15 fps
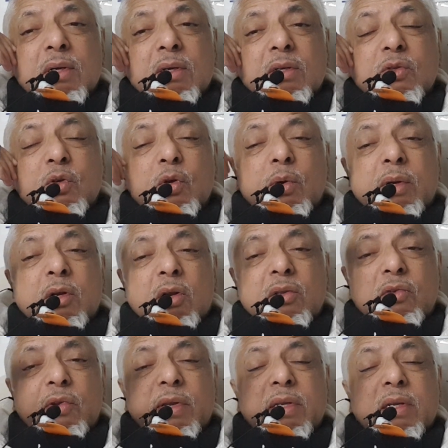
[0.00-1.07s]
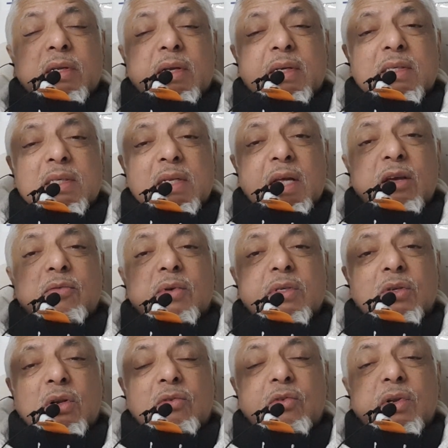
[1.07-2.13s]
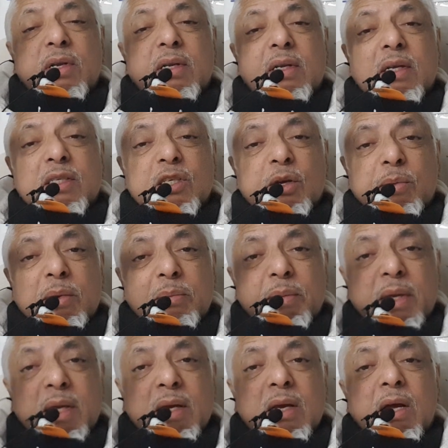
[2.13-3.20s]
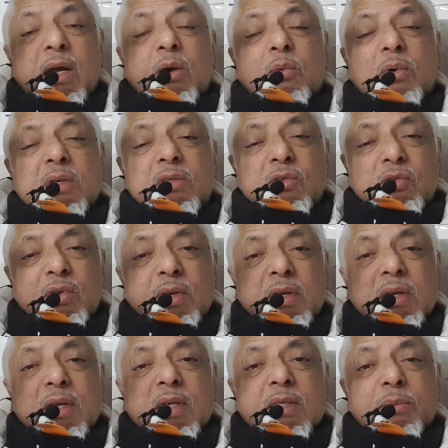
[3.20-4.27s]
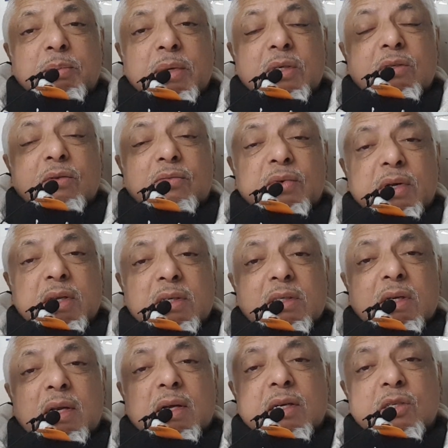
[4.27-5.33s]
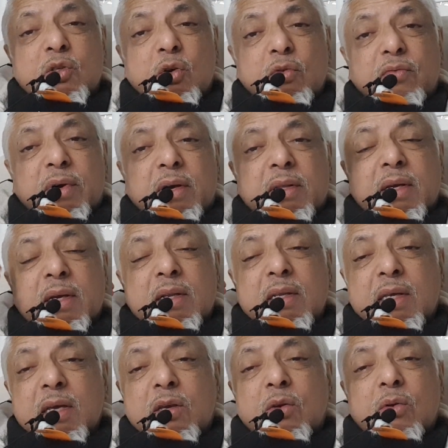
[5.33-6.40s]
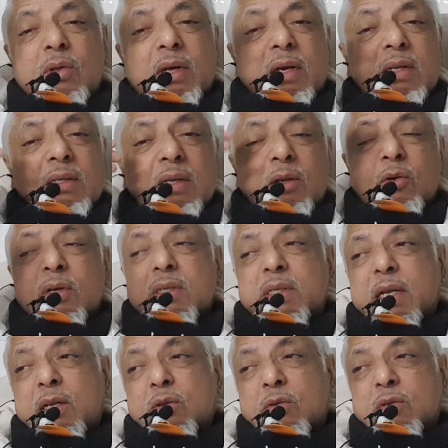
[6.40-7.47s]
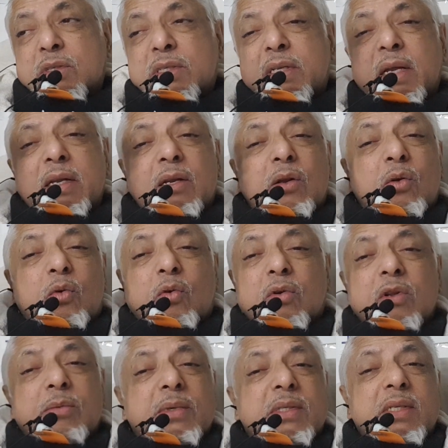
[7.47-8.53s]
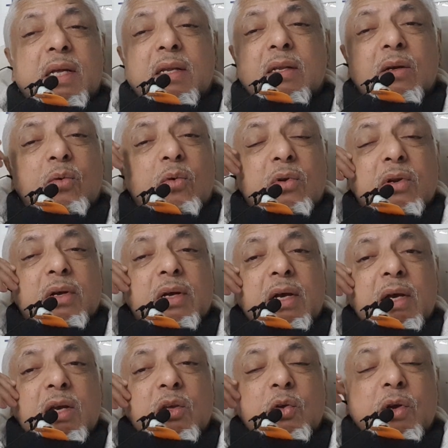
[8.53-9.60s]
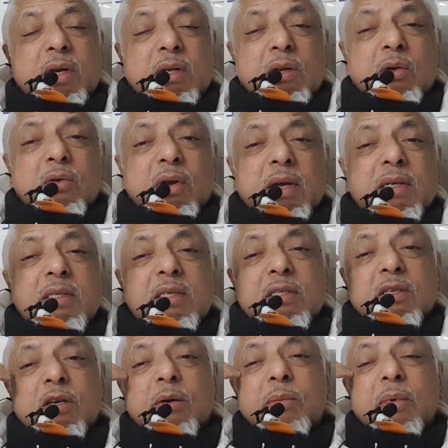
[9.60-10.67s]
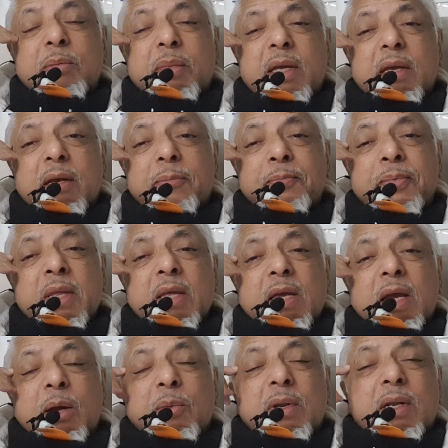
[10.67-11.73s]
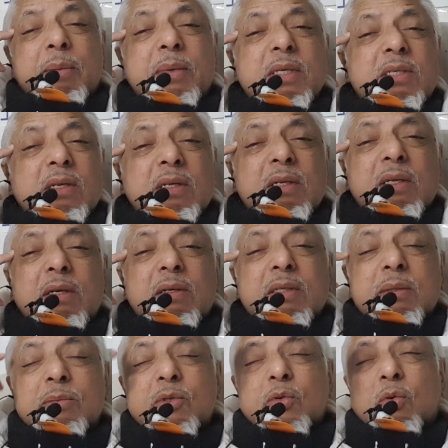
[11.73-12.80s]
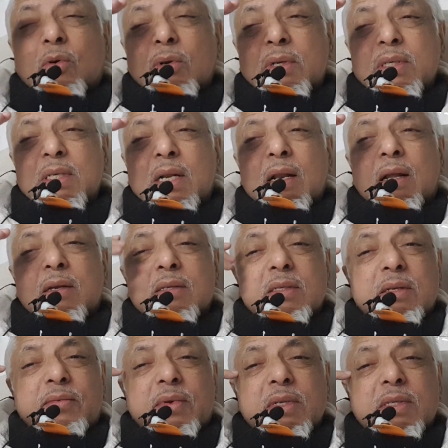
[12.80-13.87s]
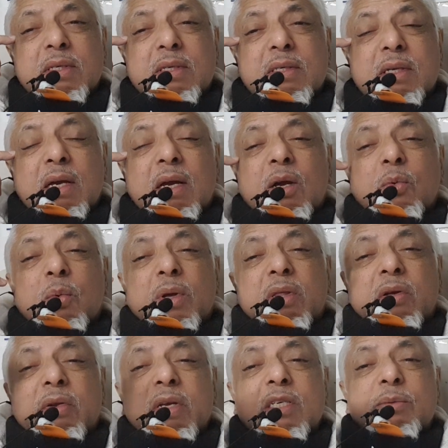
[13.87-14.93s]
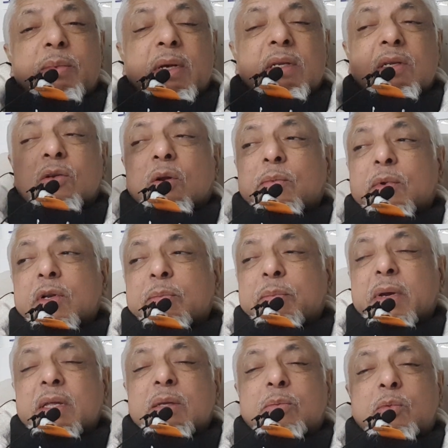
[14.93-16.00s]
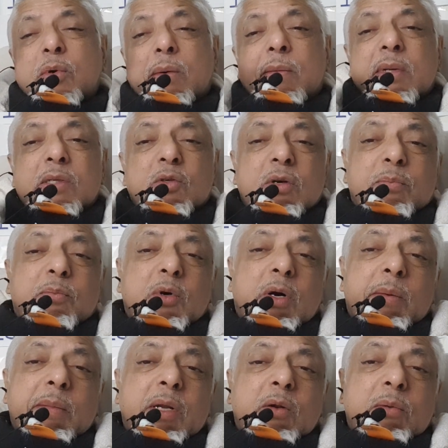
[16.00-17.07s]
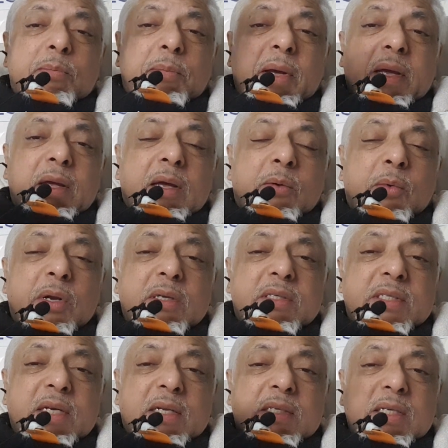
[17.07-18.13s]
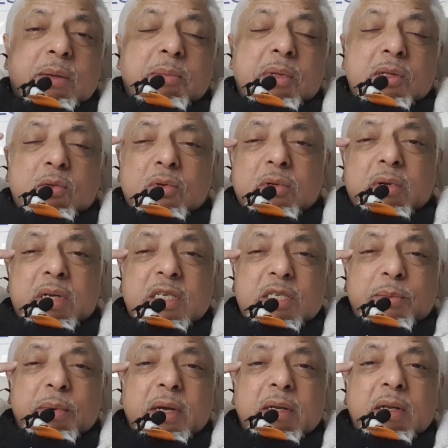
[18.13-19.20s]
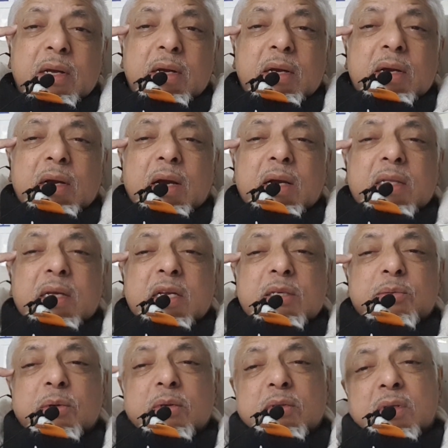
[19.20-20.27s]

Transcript: So you are not treated, a slave was not treated as a human being, was treated as a piece of furniture, like a sofa. They can kick you, you can tell you to stand in a corner, you must stand in a corner. You had no rights as a human being. And when Nabi Sallallahu Alaihi Wasallam saw all these class differences, where the rich man did not want to pay the poor man, so a poor man will sell something to a rich man, and the rich man will